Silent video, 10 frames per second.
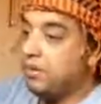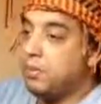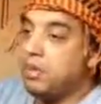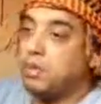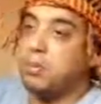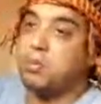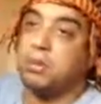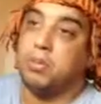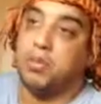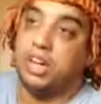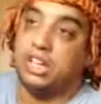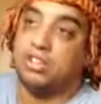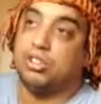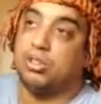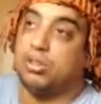it may have been a bit more
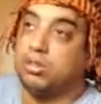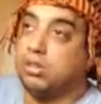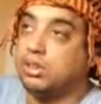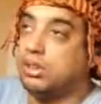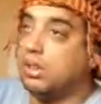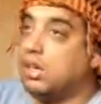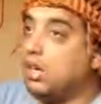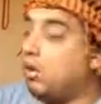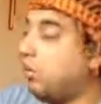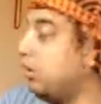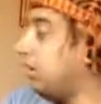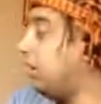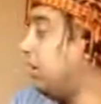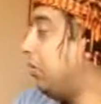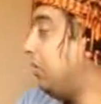natural than how
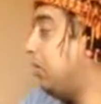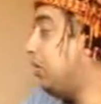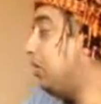I'm